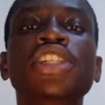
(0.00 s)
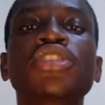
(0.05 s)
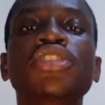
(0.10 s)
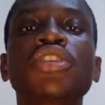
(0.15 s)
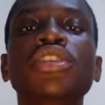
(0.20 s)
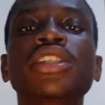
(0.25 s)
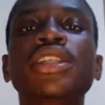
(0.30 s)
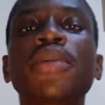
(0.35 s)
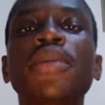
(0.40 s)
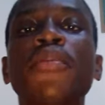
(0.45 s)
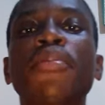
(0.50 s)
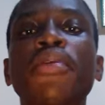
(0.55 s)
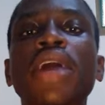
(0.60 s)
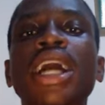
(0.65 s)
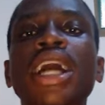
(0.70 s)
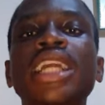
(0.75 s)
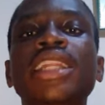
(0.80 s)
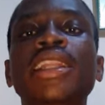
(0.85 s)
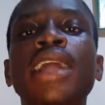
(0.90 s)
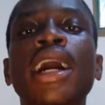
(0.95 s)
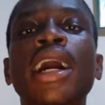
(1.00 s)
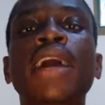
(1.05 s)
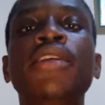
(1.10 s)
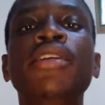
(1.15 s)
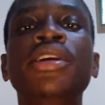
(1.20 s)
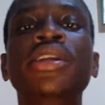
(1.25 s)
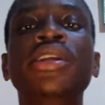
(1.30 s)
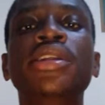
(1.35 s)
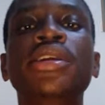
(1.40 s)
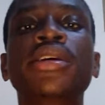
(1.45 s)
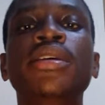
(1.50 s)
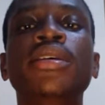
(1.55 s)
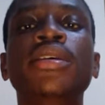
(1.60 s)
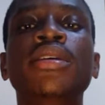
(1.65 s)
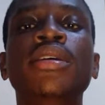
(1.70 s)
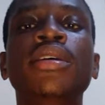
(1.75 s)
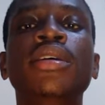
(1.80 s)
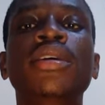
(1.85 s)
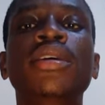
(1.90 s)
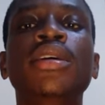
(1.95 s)
Jesus the bride tarried.
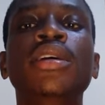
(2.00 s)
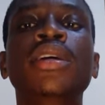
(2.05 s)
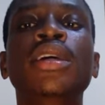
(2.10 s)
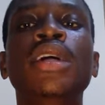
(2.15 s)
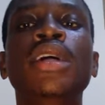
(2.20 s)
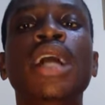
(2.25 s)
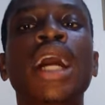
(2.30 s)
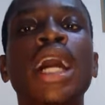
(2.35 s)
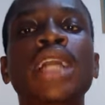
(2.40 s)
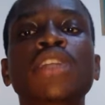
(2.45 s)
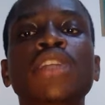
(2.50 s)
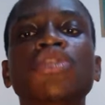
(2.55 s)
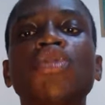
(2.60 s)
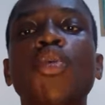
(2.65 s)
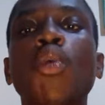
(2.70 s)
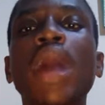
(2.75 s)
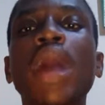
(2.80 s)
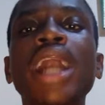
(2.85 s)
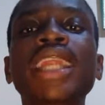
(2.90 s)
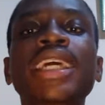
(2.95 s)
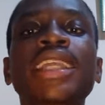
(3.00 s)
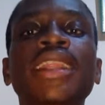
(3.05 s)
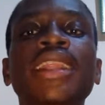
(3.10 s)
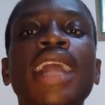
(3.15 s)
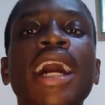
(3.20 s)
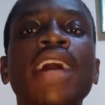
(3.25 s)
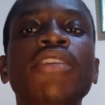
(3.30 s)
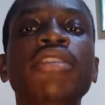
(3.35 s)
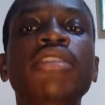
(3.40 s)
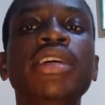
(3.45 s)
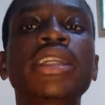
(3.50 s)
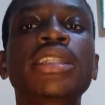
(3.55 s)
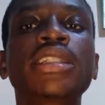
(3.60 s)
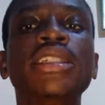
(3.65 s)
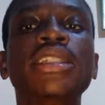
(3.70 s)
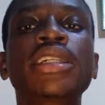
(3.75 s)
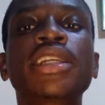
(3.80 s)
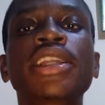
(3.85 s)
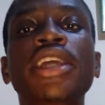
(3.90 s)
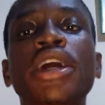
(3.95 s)
And so while he
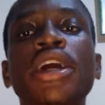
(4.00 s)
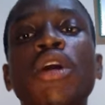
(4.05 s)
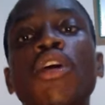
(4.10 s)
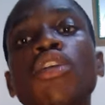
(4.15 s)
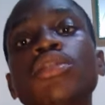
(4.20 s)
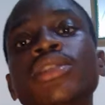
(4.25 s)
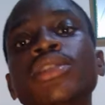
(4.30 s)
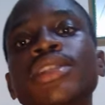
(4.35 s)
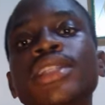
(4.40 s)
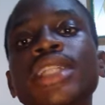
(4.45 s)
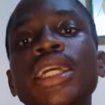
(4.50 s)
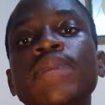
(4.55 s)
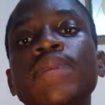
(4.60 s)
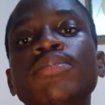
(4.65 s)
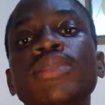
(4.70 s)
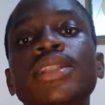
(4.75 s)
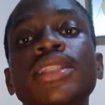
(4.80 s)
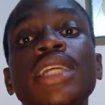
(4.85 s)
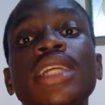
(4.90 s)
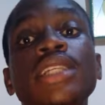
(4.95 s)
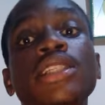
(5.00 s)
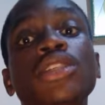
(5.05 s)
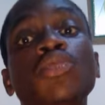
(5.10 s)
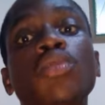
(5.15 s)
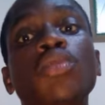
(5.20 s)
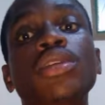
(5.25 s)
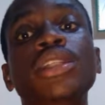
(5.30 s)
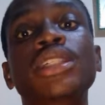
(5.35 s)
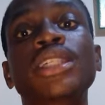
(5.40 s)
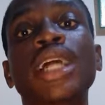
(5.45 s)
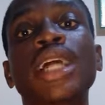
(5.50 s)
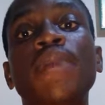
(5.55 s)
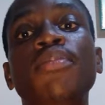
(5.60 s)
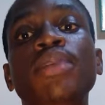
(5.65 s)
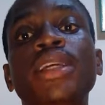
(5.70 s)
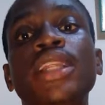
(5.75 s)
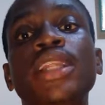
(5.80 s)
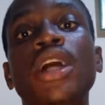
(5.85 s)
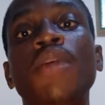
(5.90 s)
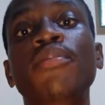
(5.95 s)
tarried, they all slept. That is what is
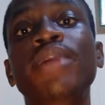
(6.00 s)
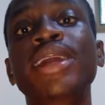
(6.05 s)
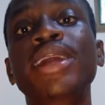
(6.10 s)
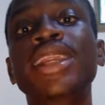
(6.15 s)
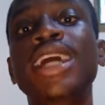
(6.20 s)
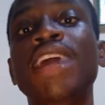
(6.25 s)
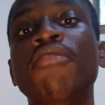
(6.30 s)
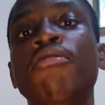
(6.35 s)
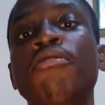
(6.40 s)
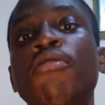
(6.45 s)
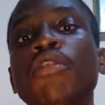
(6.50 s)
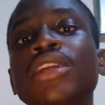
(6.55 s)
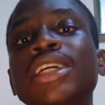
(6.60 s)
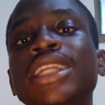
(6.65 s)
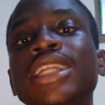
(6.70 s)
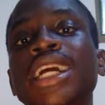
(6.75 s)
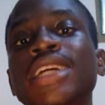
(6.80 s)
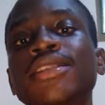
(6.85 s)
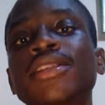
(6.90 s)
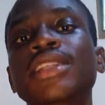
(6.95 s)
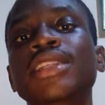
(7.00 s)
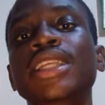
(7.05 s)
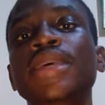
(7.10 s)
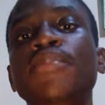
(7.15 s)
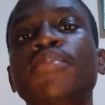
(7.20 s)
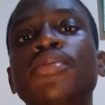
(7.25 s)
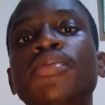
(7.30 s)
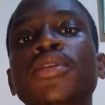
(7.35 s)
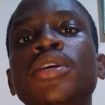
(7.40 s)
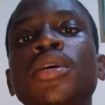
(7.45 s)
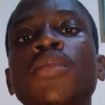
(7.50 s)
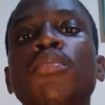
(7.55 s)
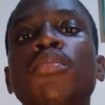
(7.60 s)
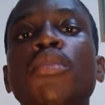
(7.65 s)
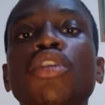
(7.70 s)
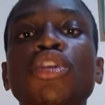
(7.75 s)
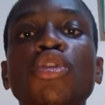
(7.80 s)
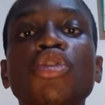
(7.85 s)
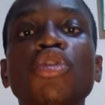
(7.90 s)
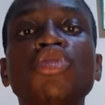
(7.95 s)
happening now. Many are falling asleep.
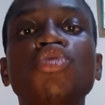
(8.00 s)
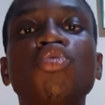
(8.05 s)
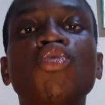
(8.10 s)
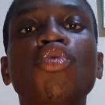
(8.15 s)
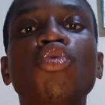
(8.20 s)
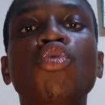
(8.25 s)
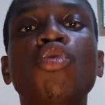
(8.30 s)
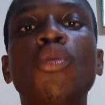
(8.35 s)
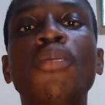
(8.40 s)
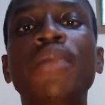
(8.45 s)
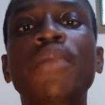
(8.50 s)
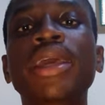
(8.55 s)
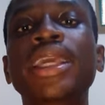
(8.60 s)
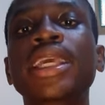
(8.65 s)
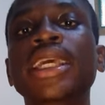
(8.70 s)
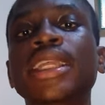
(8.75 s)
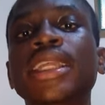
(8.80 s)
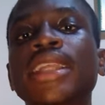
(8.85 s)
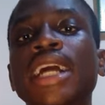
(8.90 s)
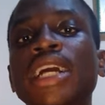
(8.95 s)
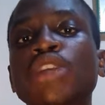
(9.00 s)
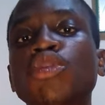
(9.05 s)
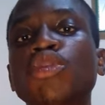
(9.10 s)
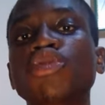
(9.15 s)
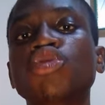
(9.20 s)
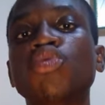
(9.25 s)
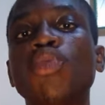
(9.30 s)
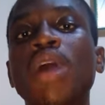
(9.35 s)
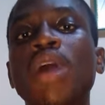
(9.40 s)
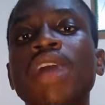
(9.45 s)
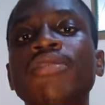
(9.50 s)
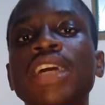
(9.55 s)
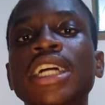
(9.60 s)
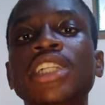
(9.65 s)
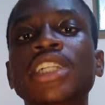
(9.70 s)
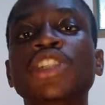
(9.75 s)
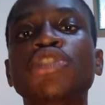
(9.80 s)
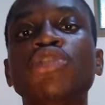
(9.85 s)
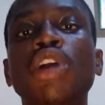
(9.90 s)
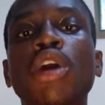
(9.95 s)
But those who will make it are those who have
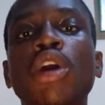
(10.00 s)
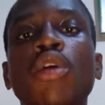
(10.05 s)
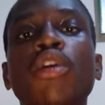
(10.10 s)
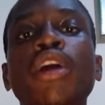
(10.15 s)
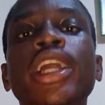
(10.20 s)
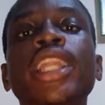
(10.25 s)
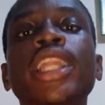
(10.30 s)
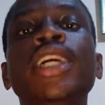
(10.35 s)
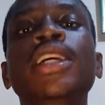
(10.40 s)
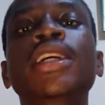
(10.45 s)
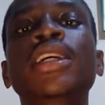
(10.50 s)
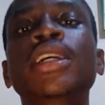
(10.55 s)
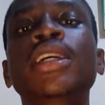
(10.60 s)
extra oil.